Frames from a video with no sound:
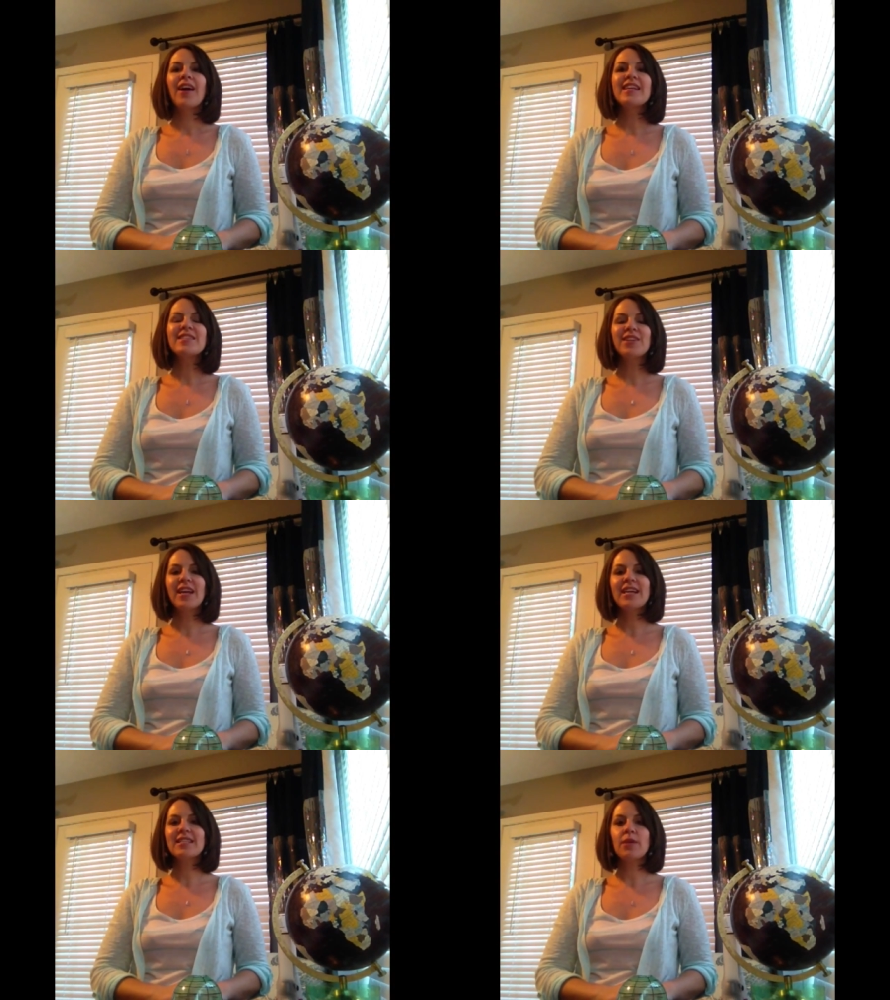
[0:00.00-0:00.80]
All right, so your
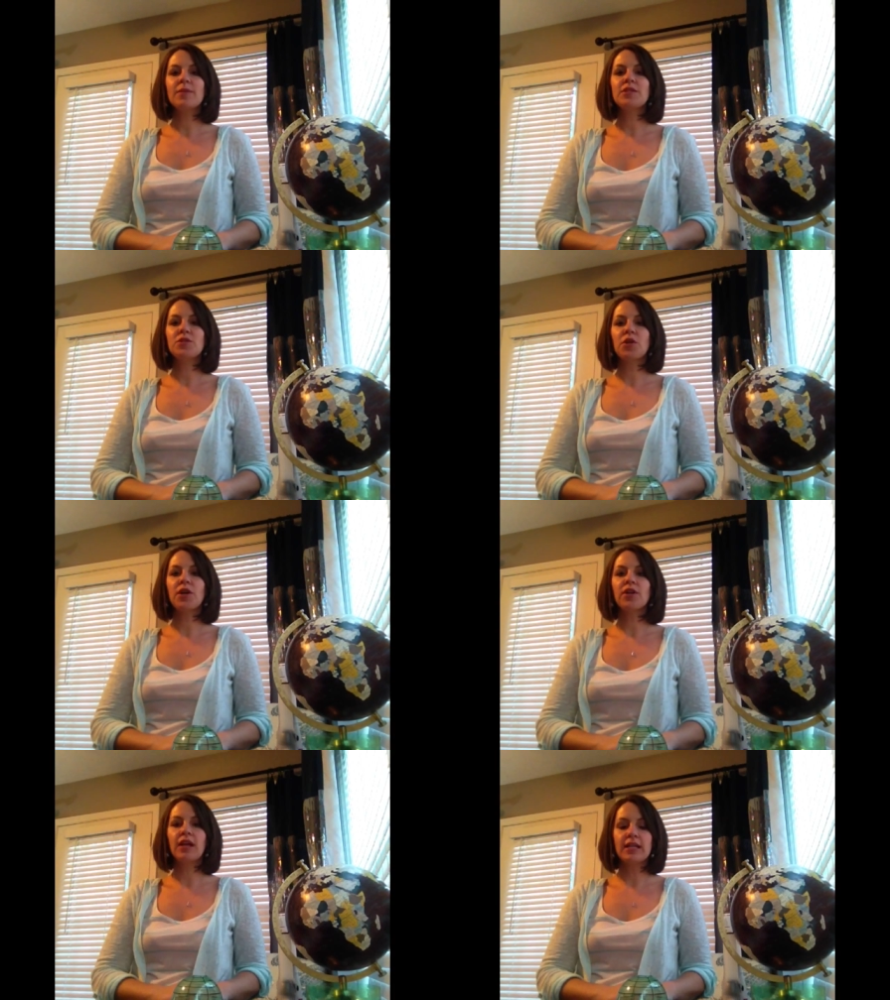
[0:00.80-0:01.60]
next step is to draw
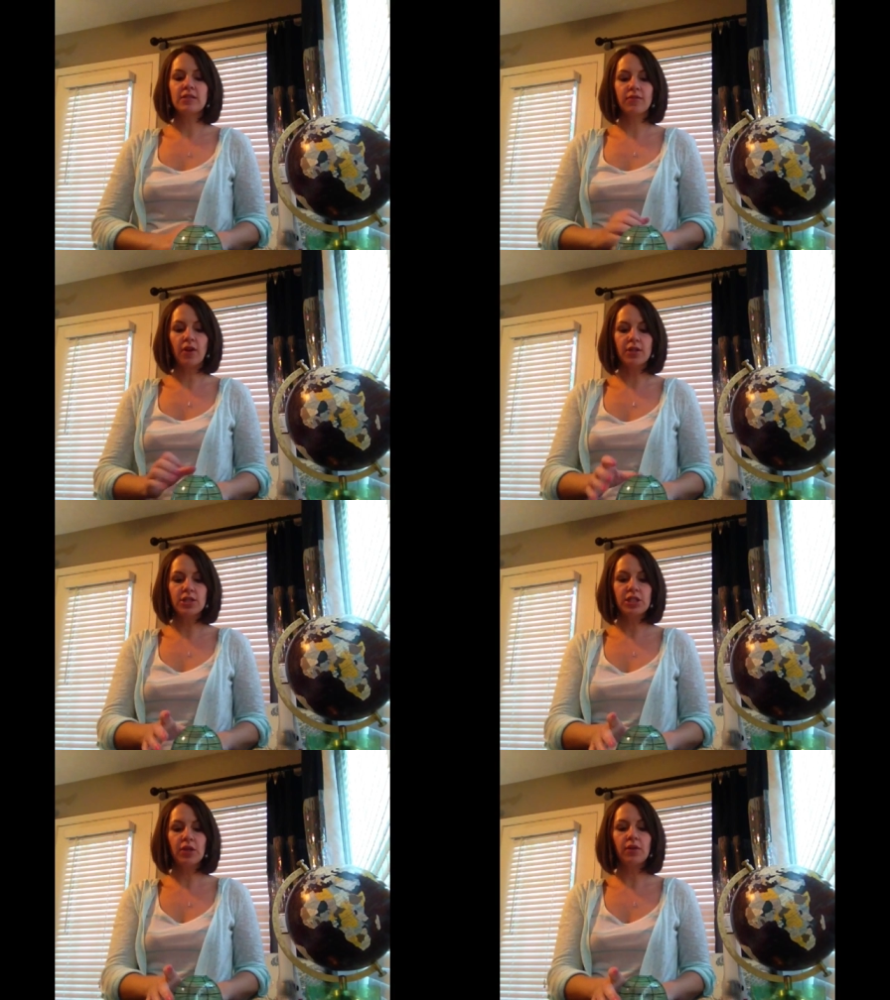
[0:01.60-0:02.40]
your lines of
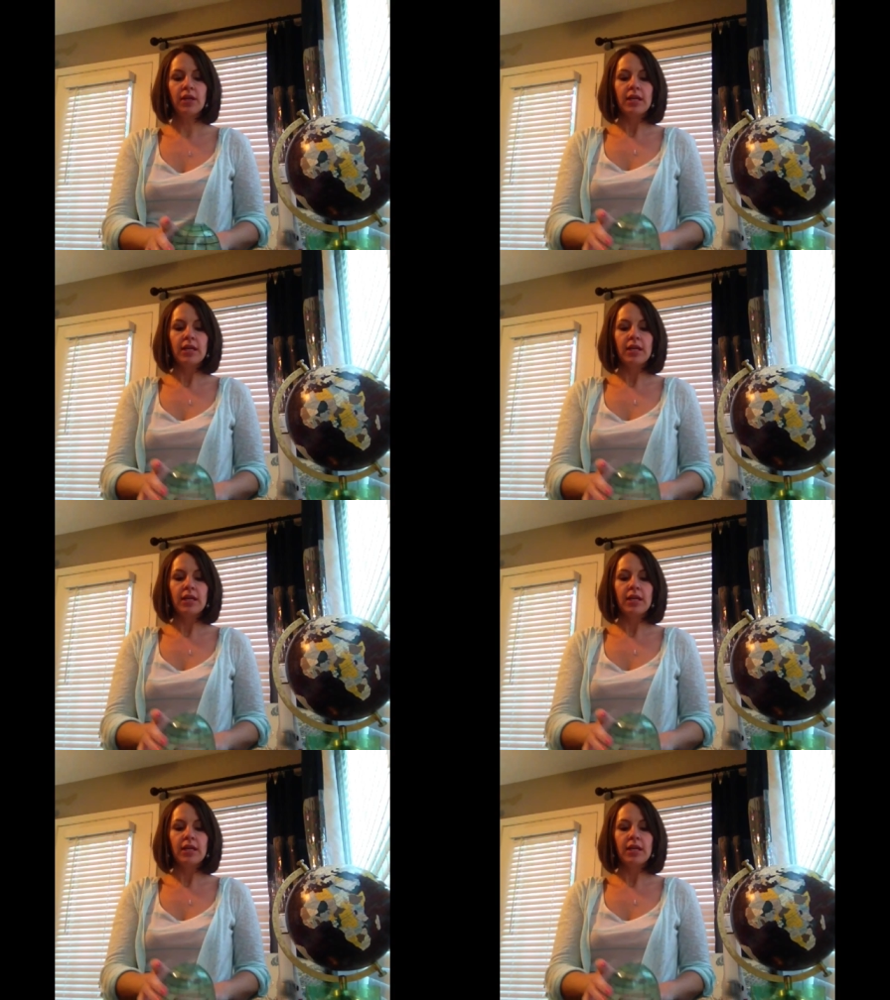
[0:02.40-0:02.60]
longitude.